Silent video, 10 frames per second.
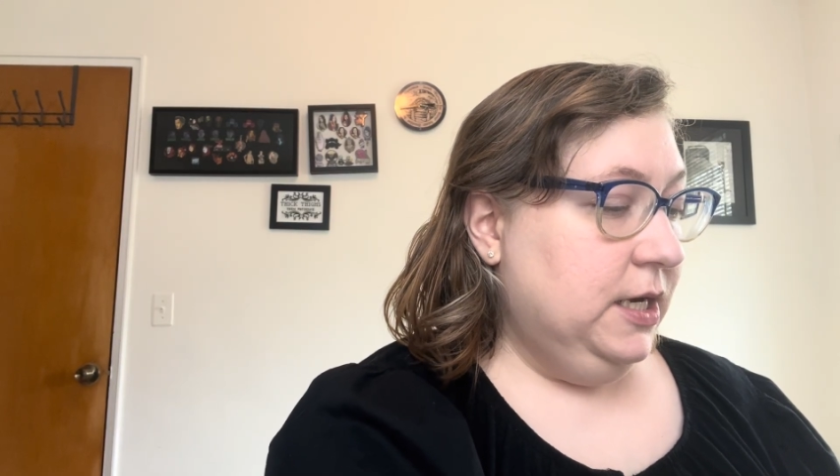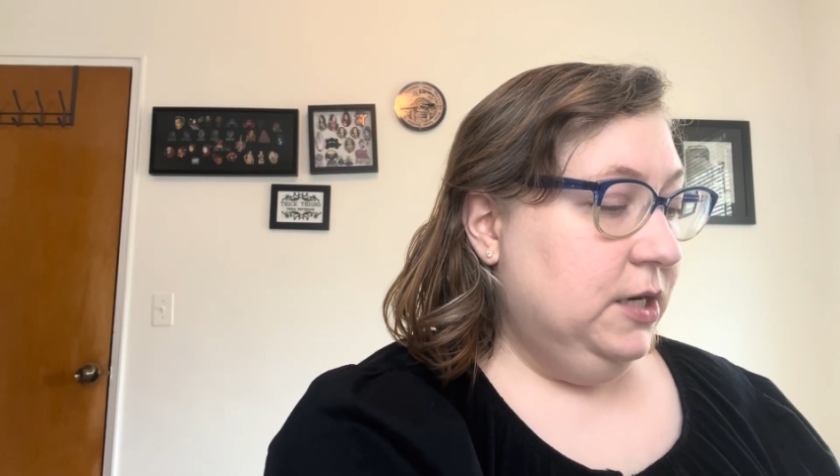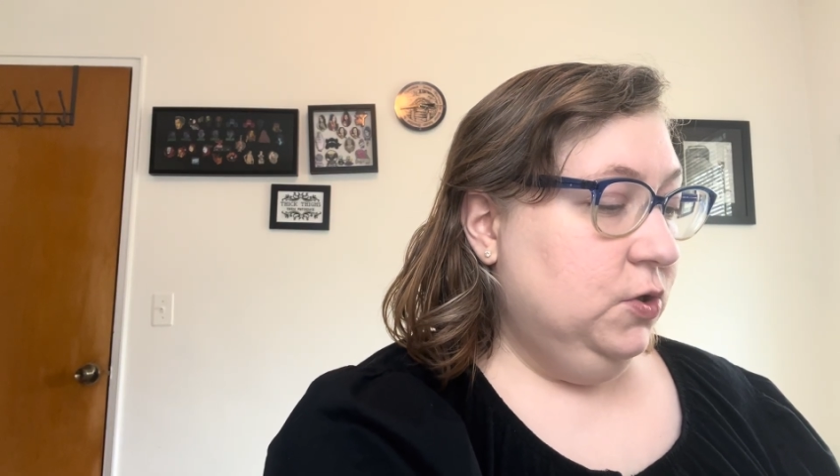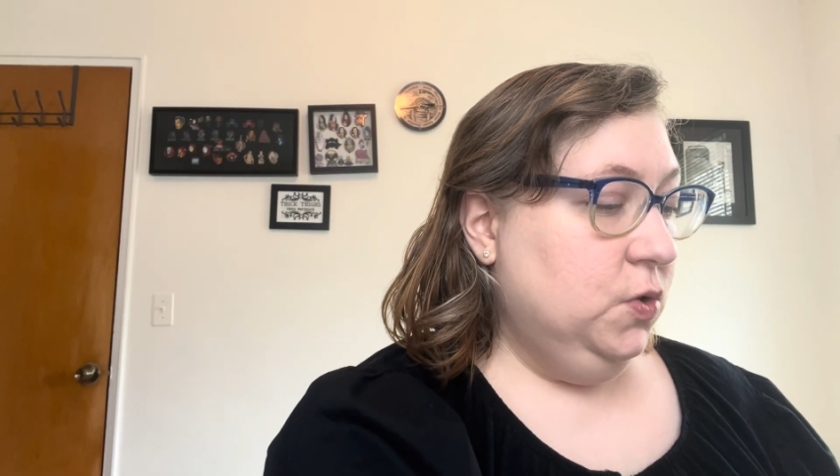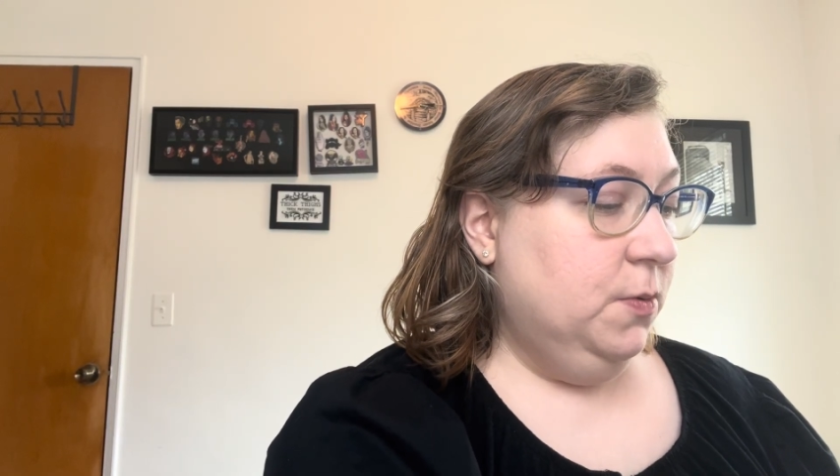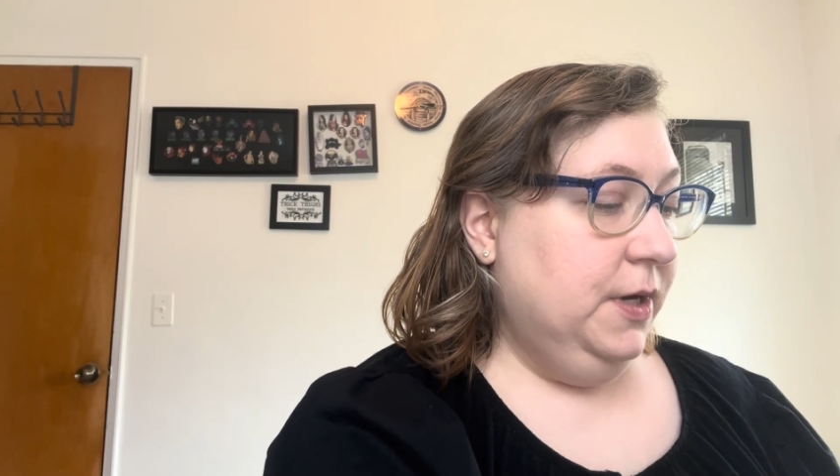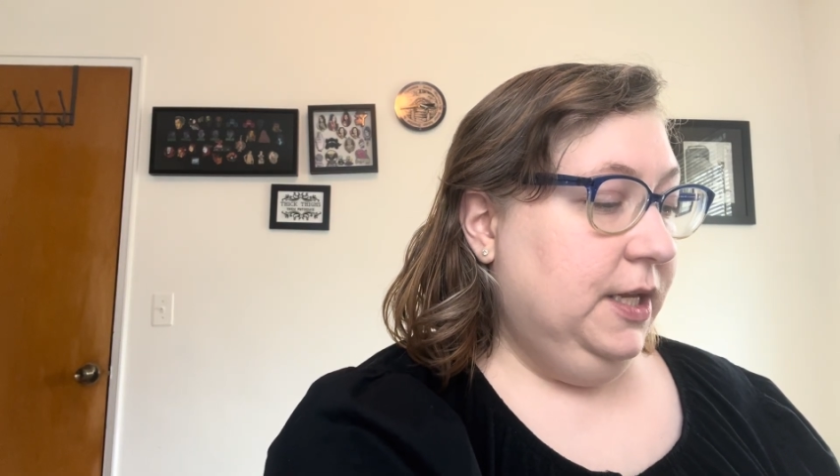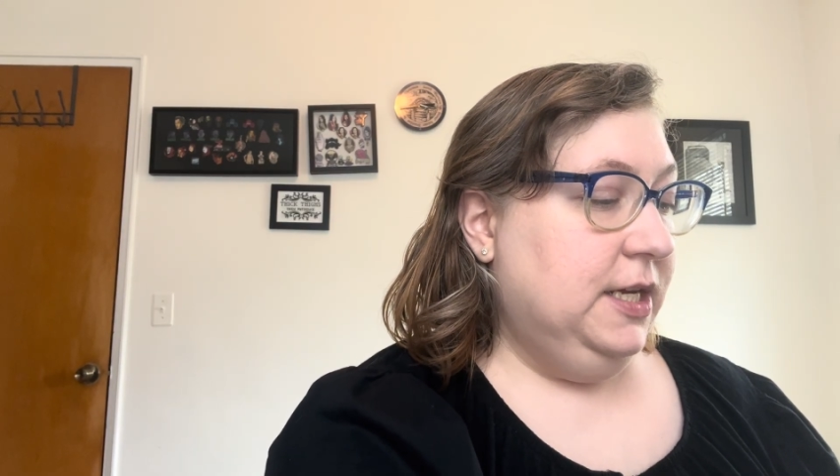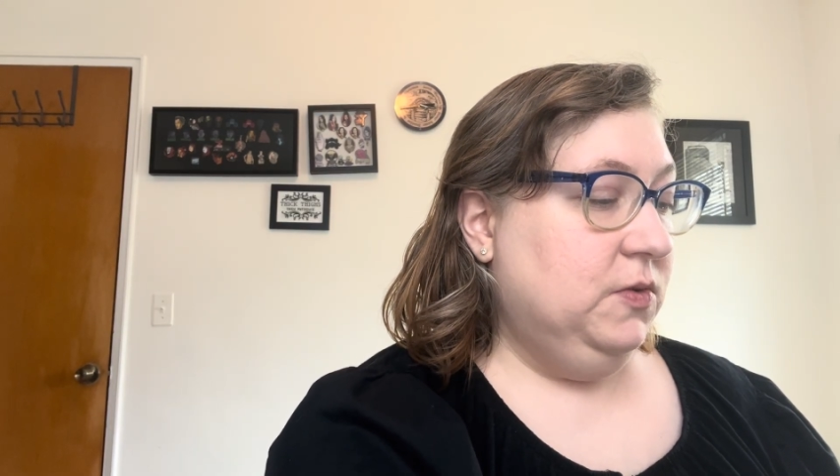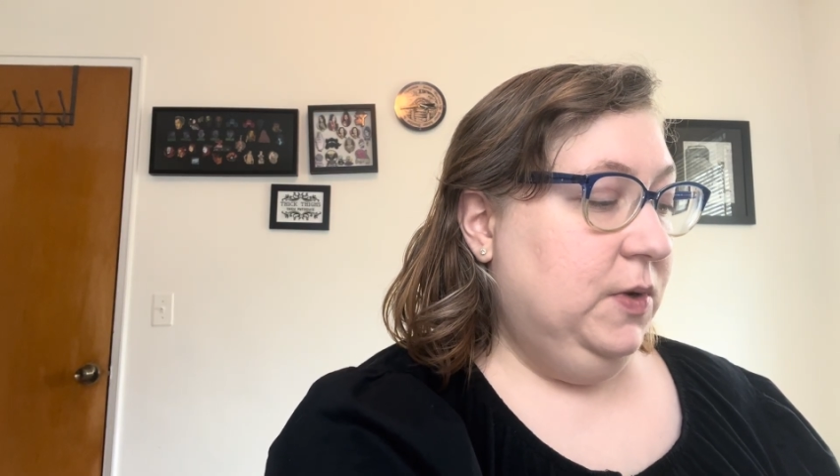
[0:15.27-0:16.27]
had a short one
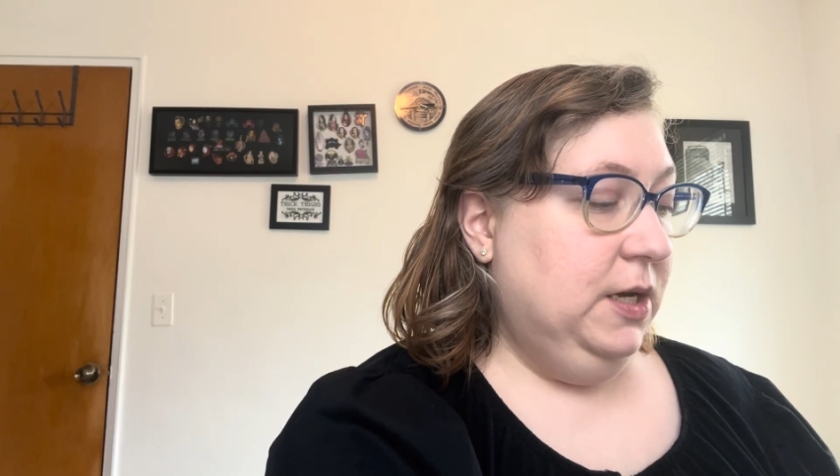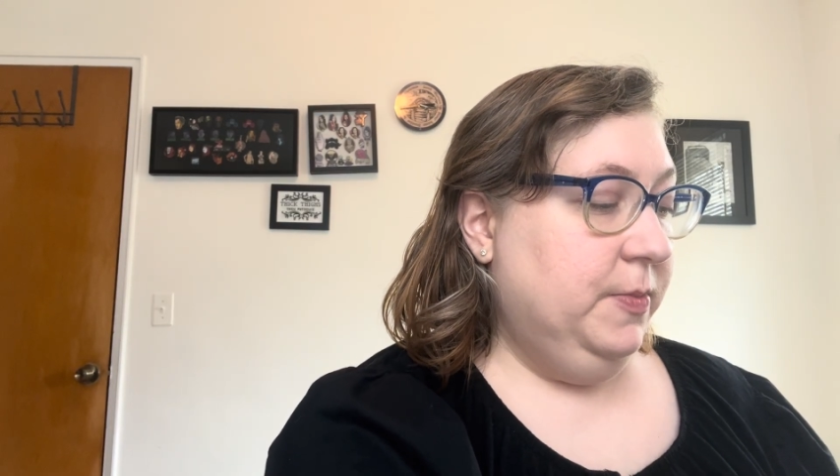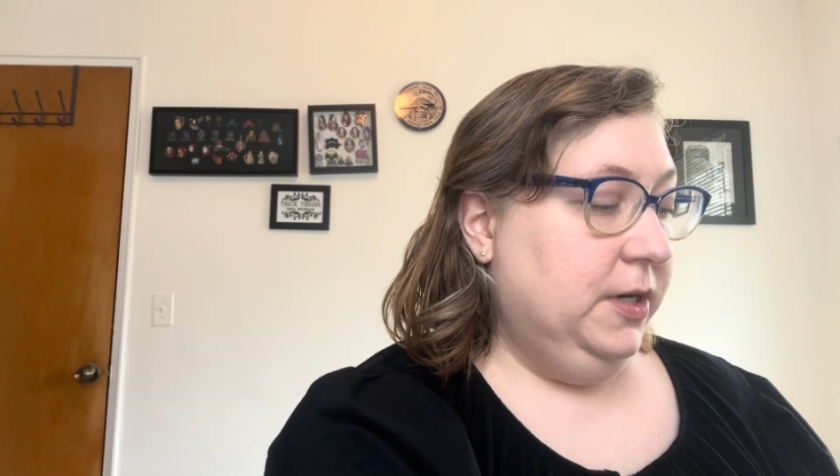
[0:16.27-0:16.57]
last week,